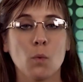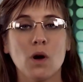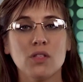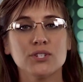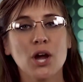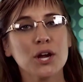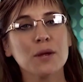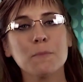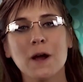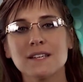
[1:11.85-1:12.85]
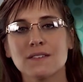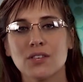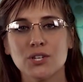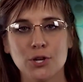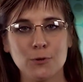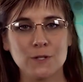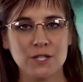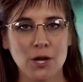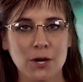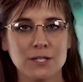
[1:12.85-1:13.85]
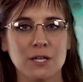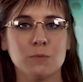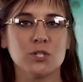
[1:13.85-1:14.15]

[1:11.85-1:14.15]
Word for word: while the target price of the new CRT